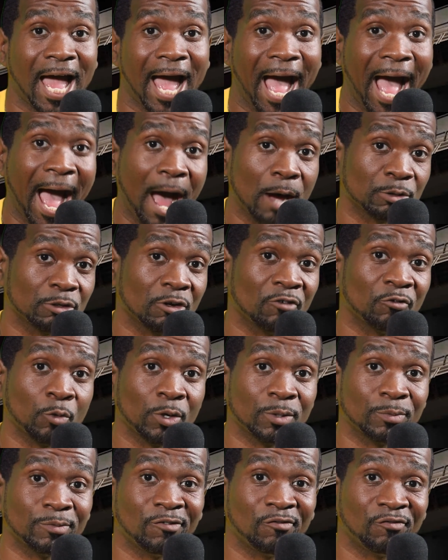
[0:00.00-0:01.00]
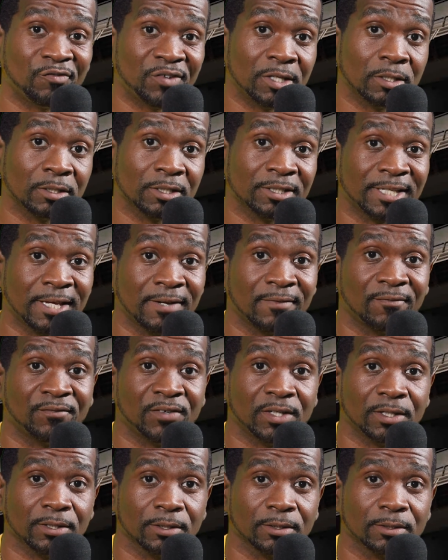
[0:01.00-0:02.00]
out of what we feel and that
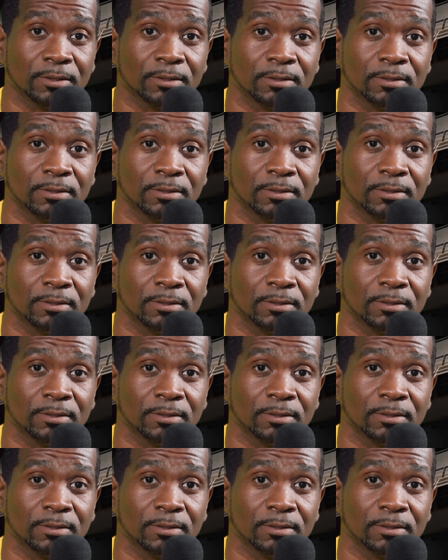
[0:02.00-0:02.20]
fear.